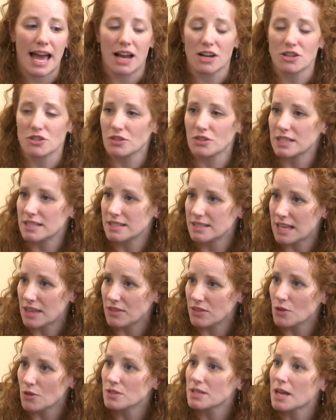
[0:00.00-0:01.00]
actually
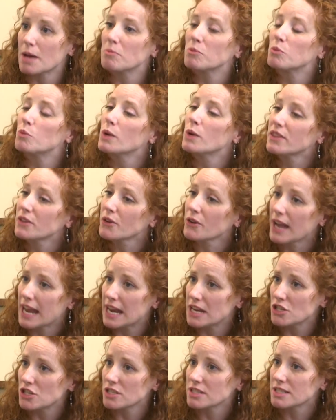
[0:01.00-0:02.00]
set those up with your
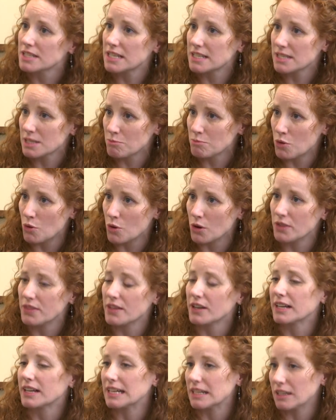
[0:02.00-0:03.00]
agency support.
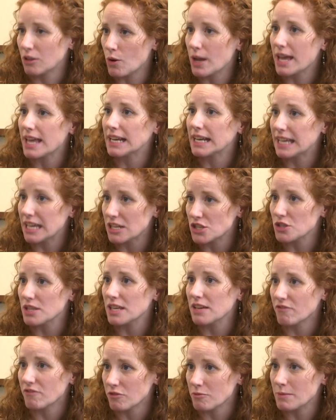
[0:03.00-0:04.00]
They're going to go ahead and get you
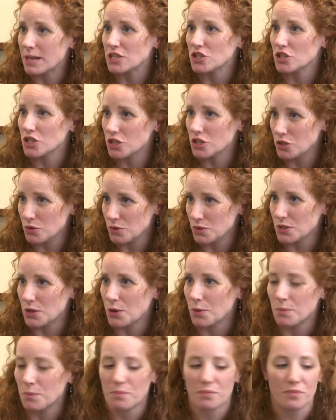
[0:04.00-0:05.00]
the information to do so.
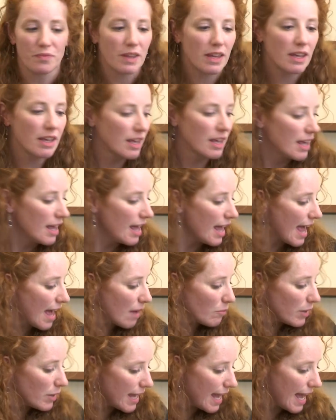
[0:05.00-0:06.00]

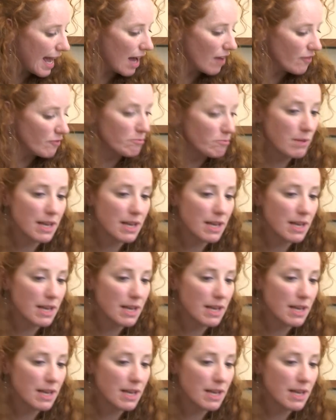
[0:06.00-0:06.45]
And we have